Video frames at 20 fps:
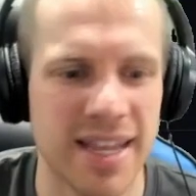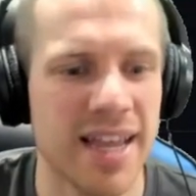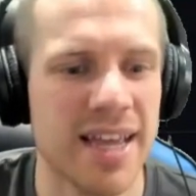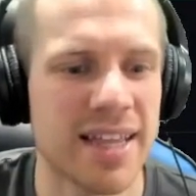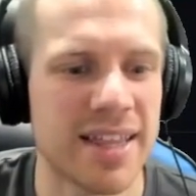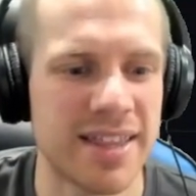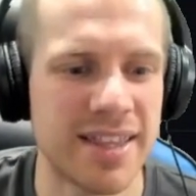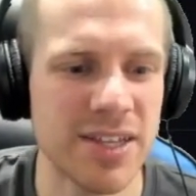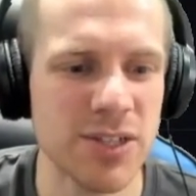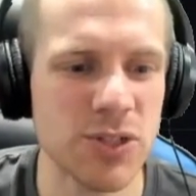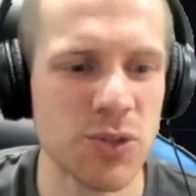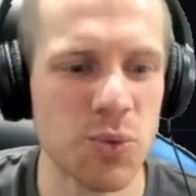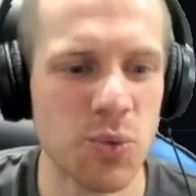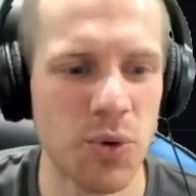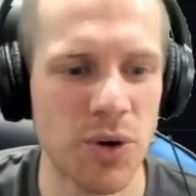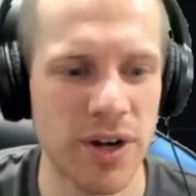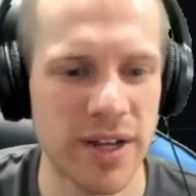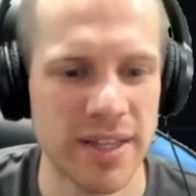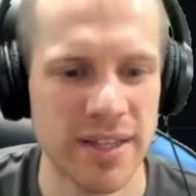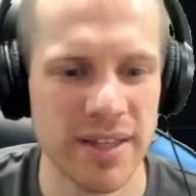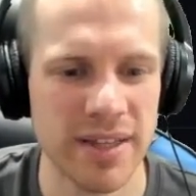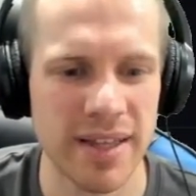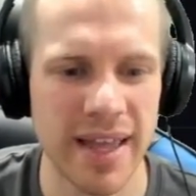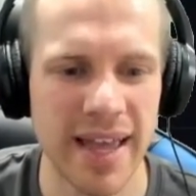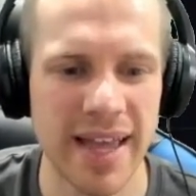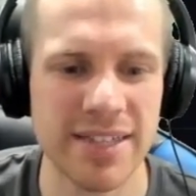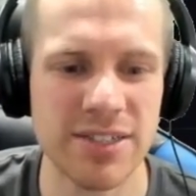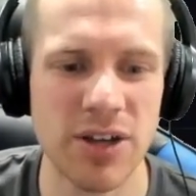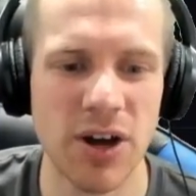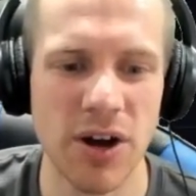This one,
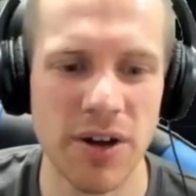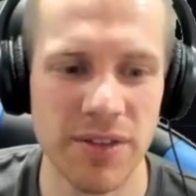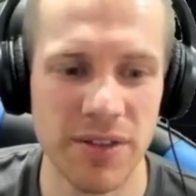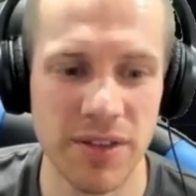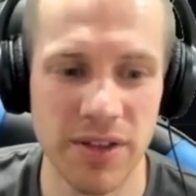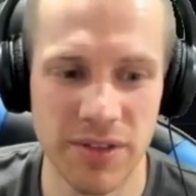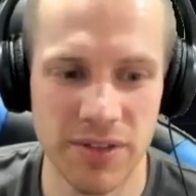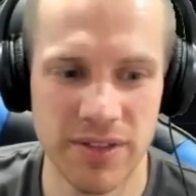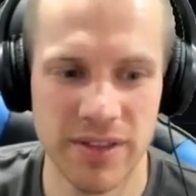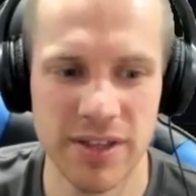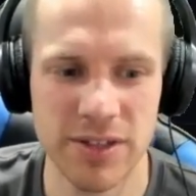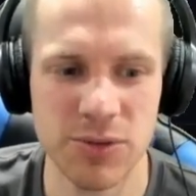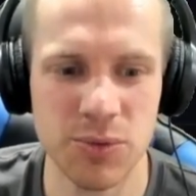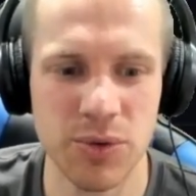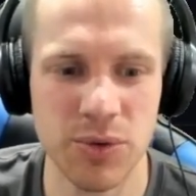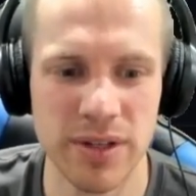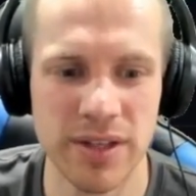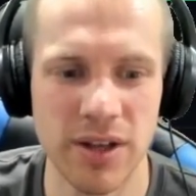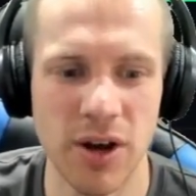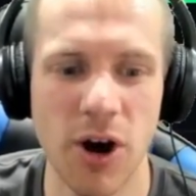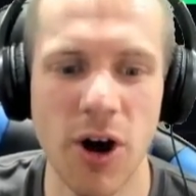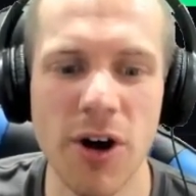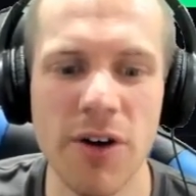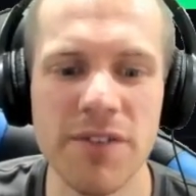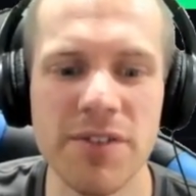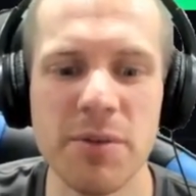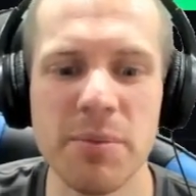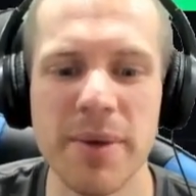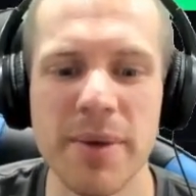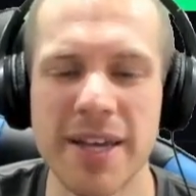all
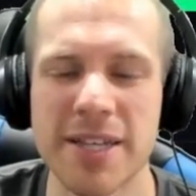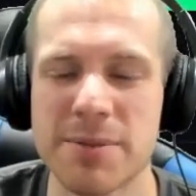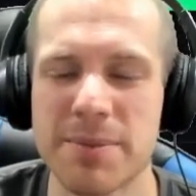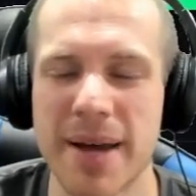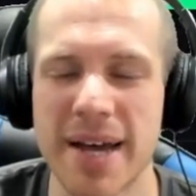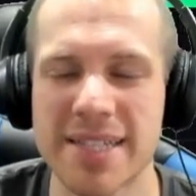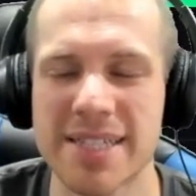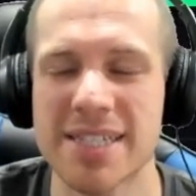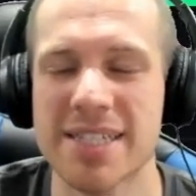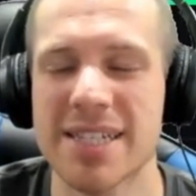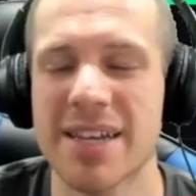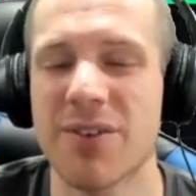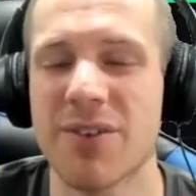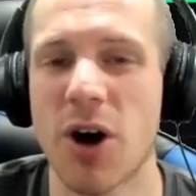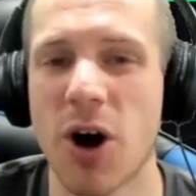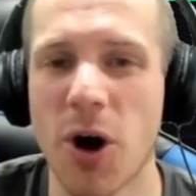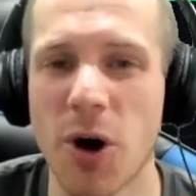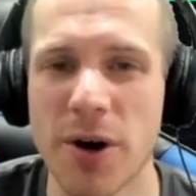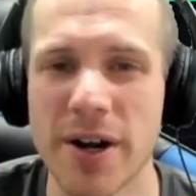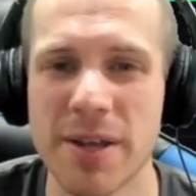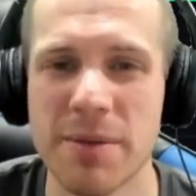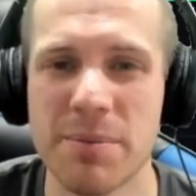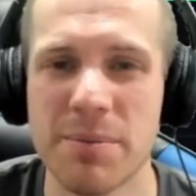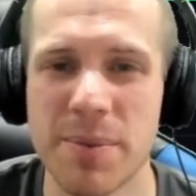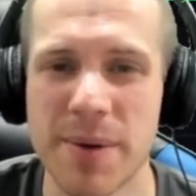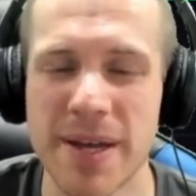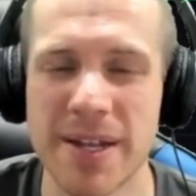of the base passes have already been